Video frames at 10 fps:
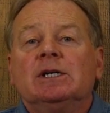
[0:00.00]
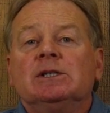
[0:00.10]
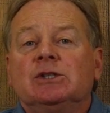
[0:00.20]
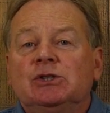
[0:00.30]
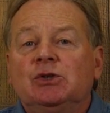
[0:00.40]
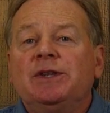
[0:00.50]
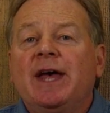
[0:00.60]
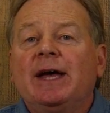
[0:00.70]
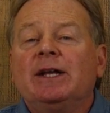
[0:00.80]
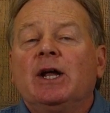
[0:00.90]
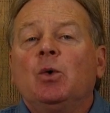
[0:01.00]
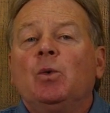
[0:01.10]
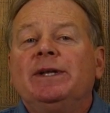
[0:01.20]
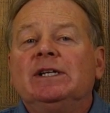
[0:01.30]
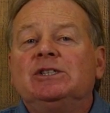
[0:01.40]
To do that,
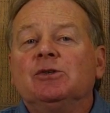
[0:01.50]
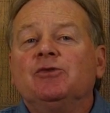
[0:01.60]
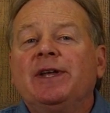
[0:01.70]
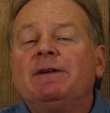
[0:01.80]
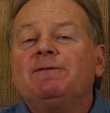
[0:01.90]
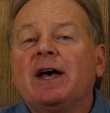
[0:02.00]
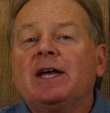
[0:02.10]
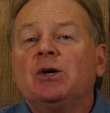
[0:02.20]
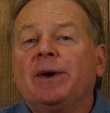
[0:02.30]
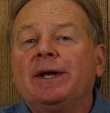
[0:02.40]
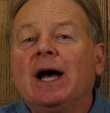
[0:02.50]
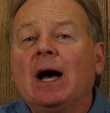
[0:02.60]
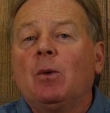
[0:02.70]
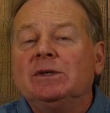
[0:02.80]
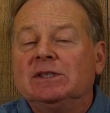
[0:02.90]
we need to reevaluate how
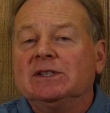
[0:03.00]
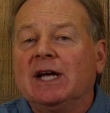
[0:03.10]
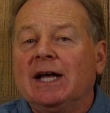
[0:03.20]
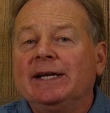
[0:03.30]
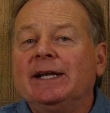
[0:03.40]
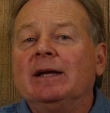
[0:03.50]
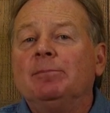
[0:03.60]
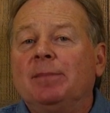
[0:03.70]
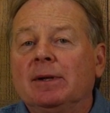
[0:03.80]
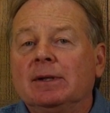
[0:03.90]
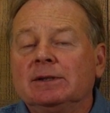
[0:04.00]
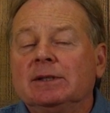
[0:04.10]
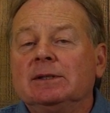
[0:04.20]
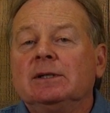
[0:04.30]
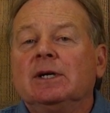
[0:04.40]
we design and build.
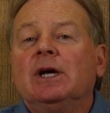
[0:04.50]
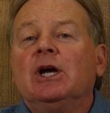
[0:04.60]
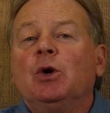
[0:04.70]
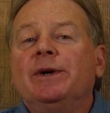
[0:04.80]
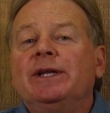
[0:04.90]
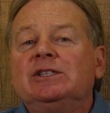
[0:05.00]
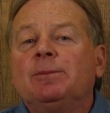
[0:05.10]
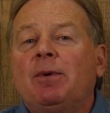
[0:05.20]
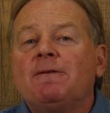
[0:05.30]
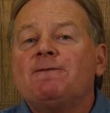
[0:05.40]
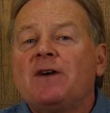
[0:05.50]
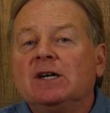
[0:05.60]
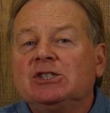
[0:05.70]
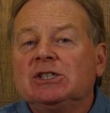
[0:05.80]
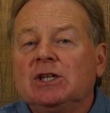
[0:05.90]
We need to put
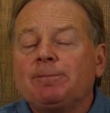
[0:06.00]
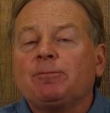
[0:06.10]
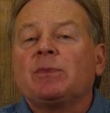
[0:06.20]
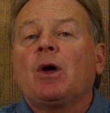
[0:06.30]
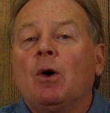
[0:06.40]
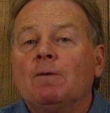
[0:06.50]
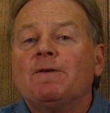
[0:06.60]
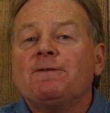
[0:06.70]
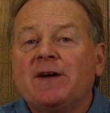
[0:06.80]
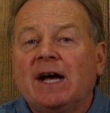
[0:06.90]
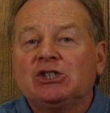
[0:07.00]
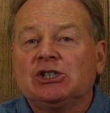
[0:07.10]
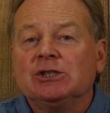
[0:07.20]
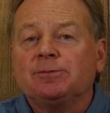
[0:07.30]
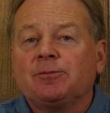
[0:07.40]
function over
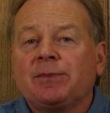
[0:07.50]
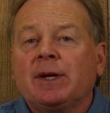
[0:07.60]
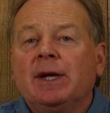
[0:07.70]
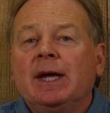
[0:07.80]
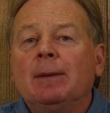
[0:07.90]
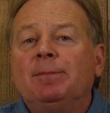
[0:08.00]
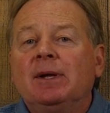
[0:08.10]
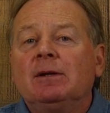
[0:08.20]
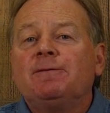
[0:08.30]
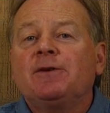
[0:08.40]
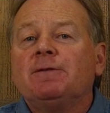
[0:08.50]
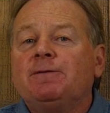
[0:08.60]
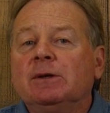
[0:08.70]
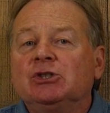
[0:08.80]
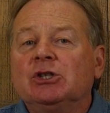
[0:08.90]
fashion and build for the
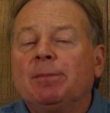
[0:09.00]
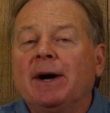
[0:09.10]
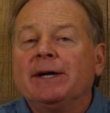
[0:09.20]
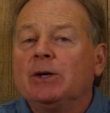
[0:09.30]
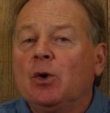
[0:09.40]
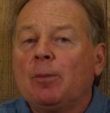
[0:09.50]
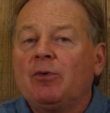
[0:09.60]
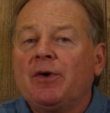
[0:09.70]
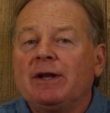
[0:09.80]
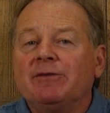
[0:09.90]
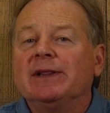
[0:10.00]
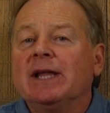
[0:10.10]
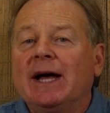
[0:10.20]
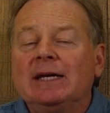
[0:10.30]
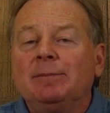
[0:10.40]
future by incorporating
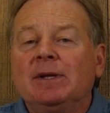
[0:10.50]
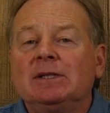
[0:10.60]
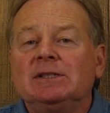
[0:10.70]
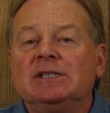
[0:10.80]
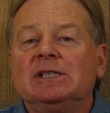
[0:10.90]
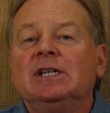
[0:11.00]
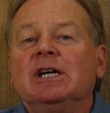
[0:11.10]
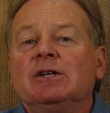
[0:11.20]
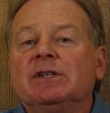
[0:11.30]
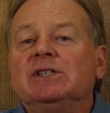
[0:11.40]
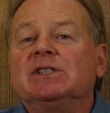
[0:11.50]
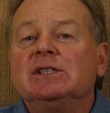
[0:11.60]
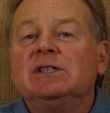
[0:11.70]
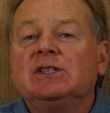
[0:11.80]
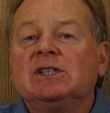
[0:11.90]
reliability,
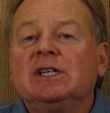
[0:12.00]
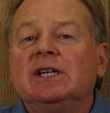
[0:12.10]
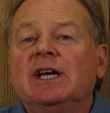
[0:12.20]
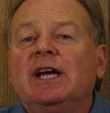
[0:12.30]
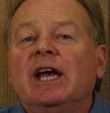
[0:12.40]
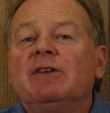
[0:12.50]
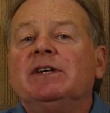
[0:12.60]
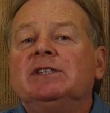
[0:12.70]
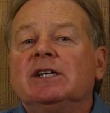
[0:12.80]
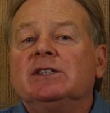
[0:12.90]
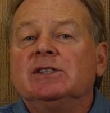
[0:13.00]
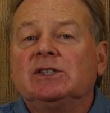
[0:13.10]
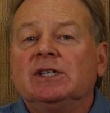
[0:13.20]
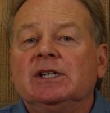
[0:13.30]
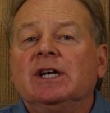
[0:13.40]
resiliency, and
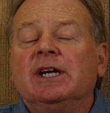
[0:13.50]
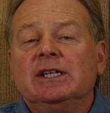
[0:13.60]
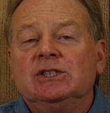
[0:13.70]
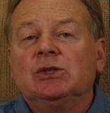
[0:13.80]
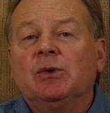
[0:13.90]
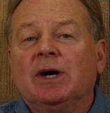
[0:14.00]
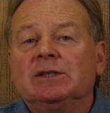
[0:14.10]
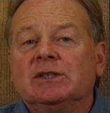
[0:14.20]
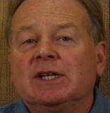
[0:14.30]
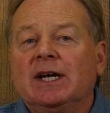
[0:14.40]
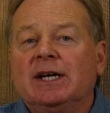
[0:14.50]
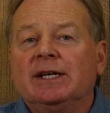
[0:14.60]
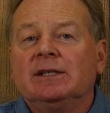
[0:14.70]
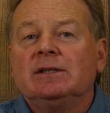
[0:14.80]
redundancy into our design.